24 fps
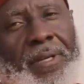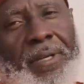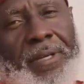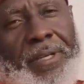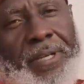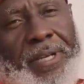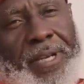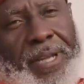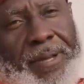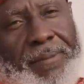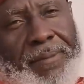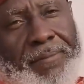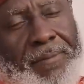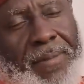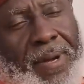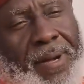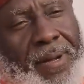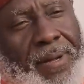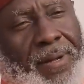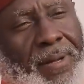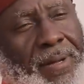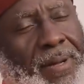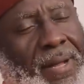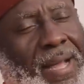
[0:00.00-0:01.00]

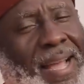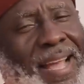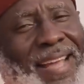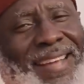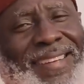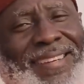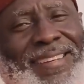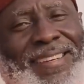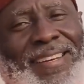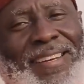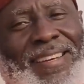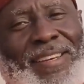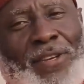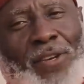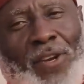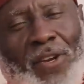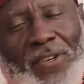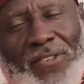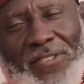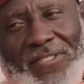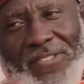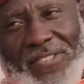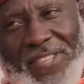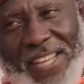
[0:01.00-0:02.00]
Ikemba, I did
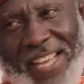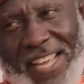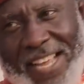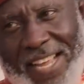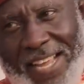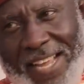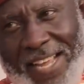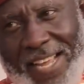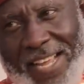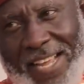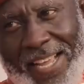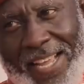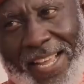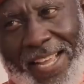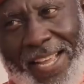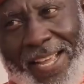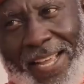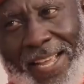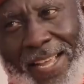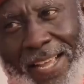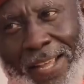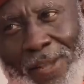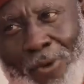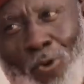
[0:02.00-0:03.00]
not say
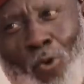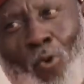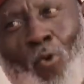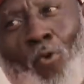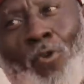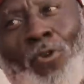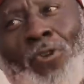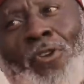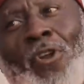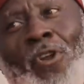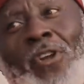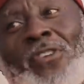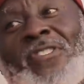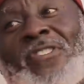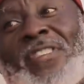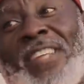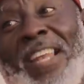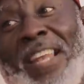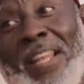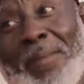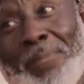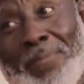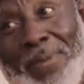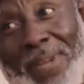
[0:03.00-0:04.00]
you will not
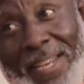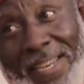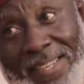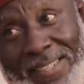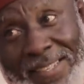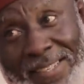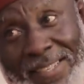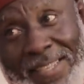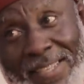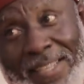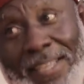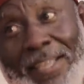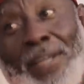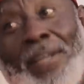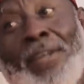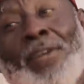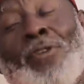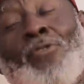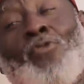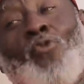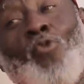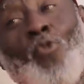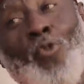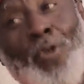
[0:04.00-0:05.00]
celebrate
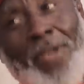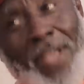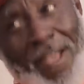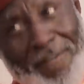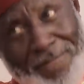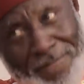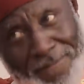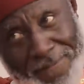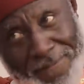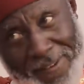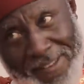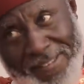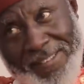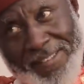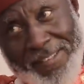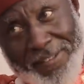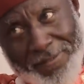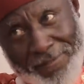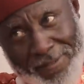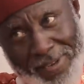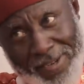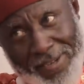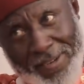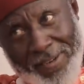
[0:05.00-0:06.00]
New Yam
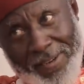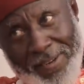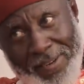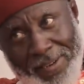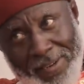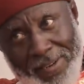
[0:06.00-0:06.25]
Festival.